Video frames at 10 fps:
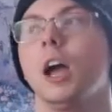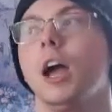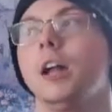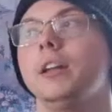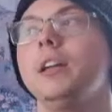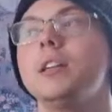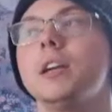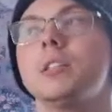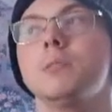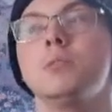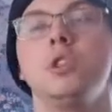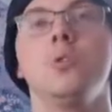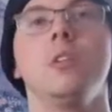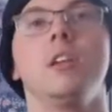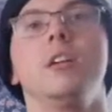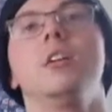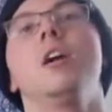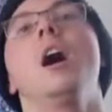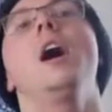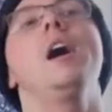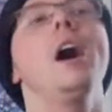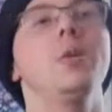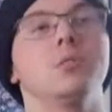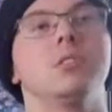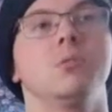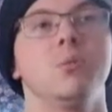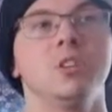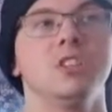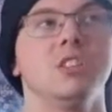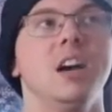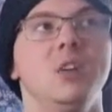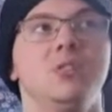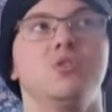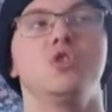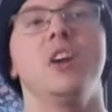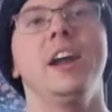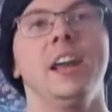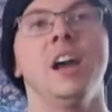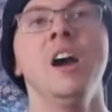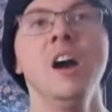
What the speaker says: and he takes them to a house, which is a house of training